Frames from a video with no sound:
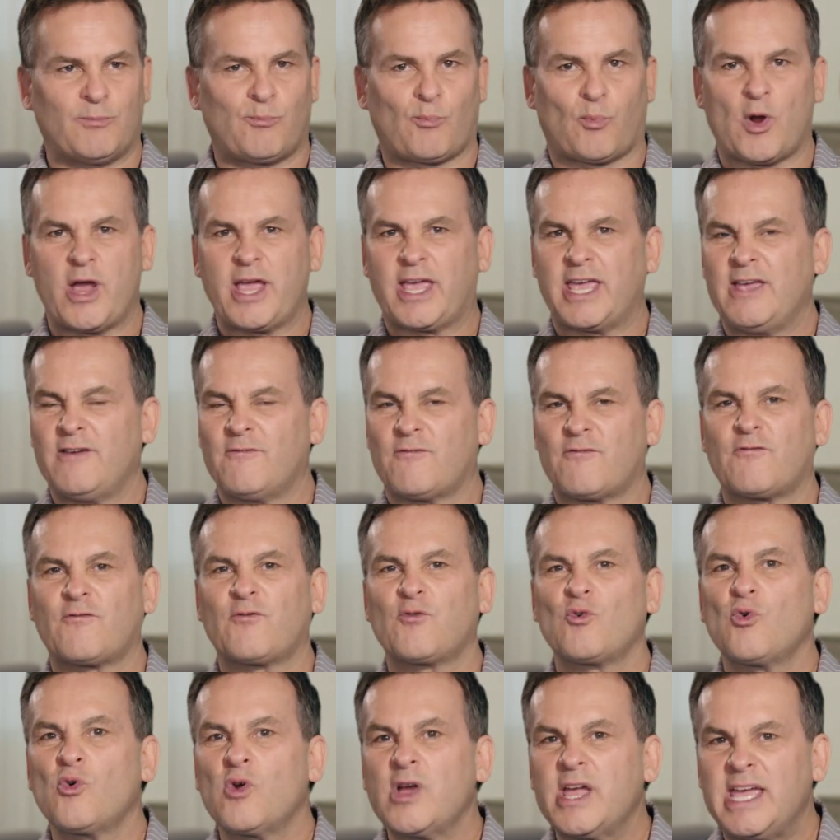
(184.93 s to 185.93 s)
breaking
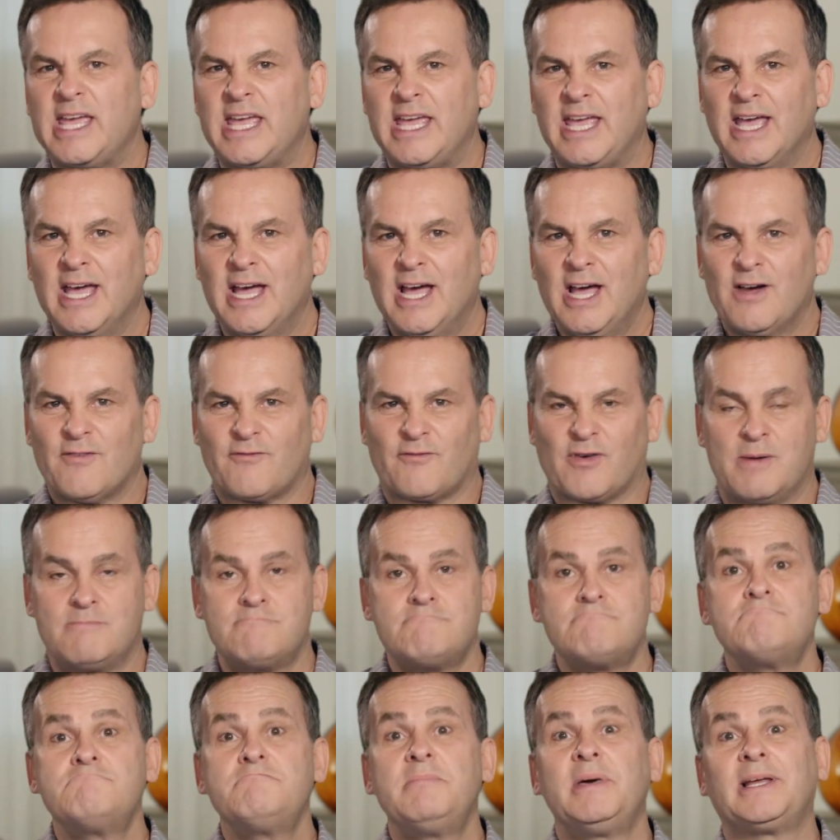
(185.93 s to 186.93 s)
free from